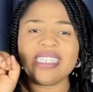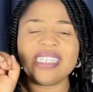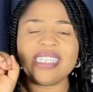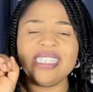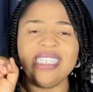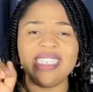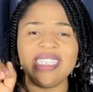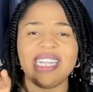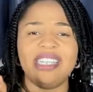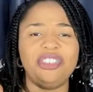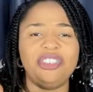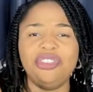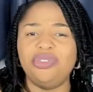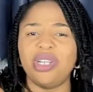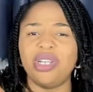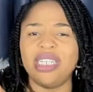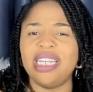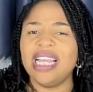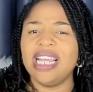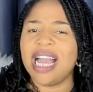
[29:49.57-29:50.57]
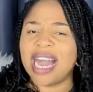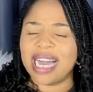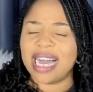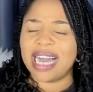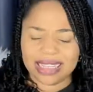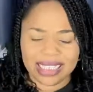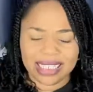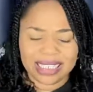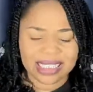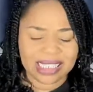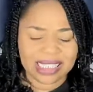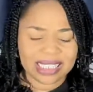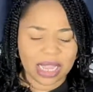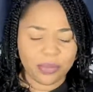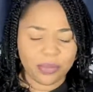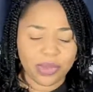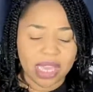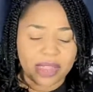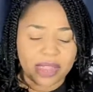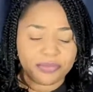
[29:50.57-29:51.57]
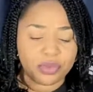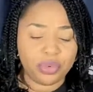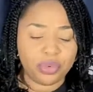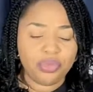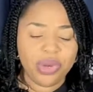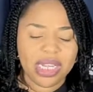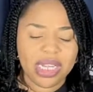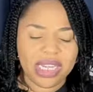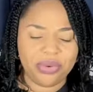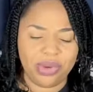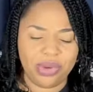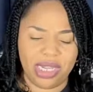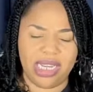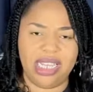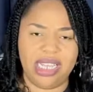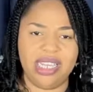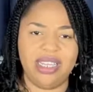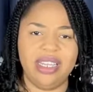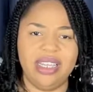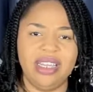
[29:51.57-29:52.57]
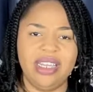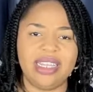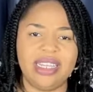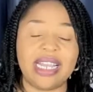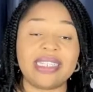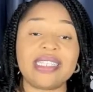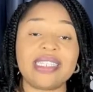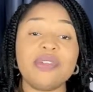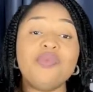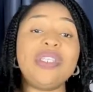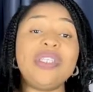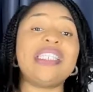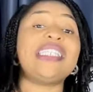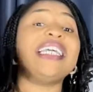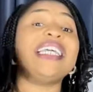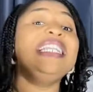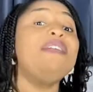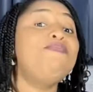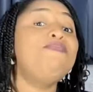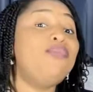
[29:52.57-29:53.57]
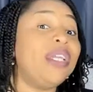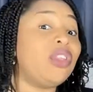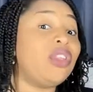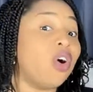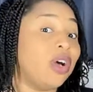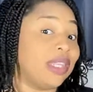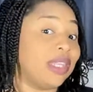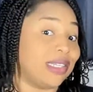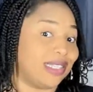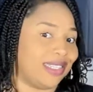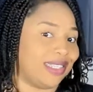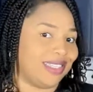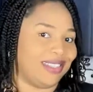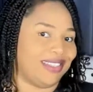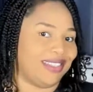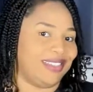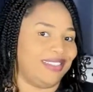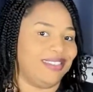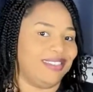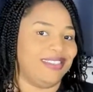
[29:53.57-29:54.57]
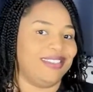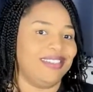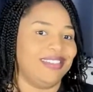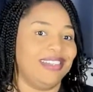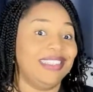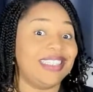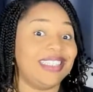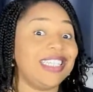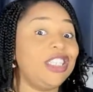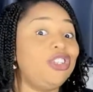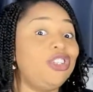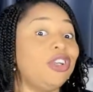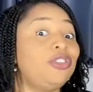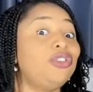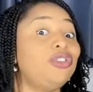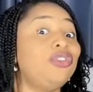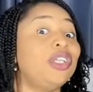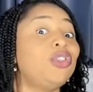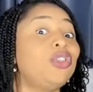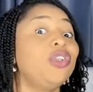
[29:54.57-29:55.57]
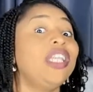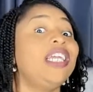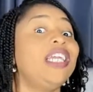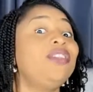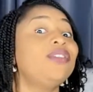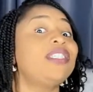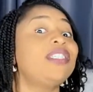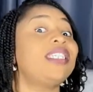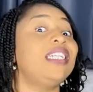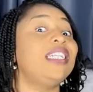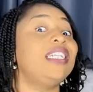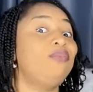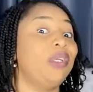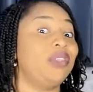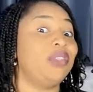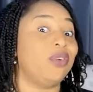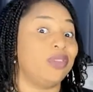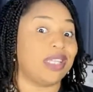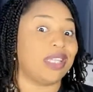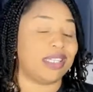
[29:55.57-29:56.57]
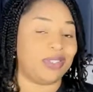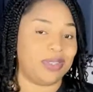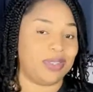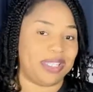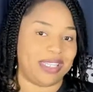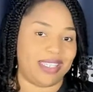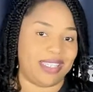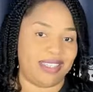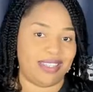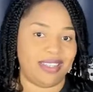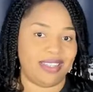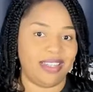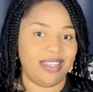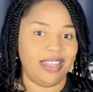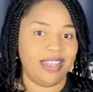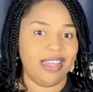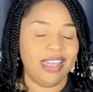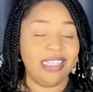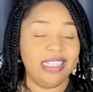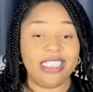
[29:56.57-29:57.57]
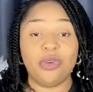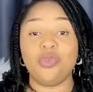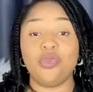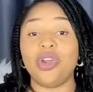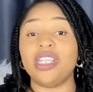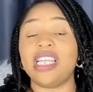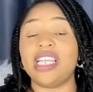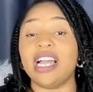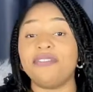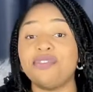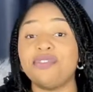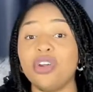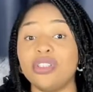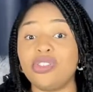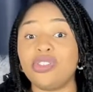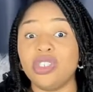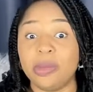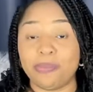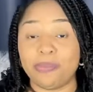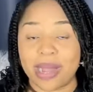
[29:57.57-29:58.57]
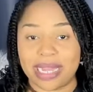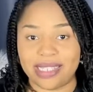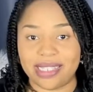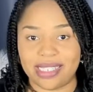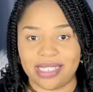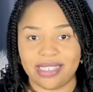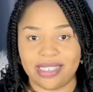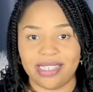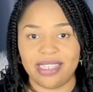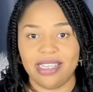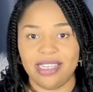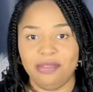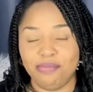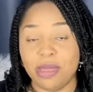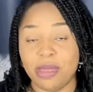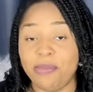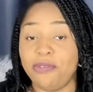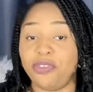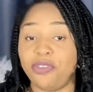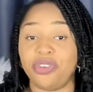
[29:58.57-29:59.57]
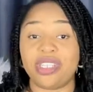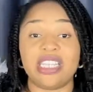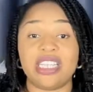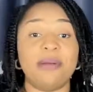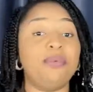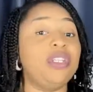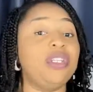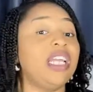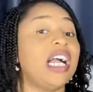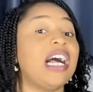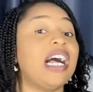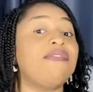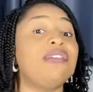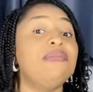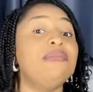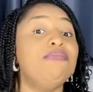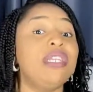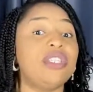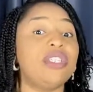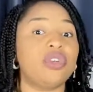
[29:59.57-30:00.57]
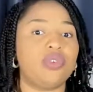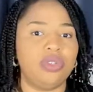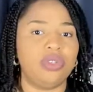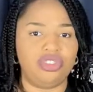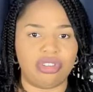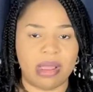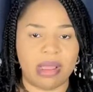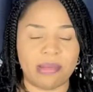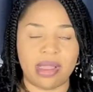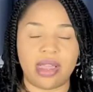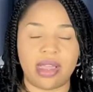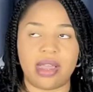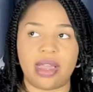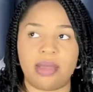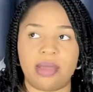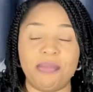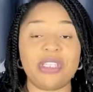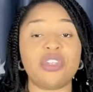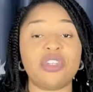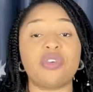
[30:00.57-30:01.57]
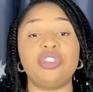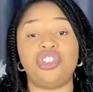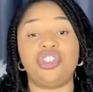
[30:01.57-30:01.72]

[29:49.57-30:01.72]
teach our children at these things, and we have to really, that we celebrate others. Teach your children to learn to celebrate other success. They have gone to a party. Maybe, for example, they are having musical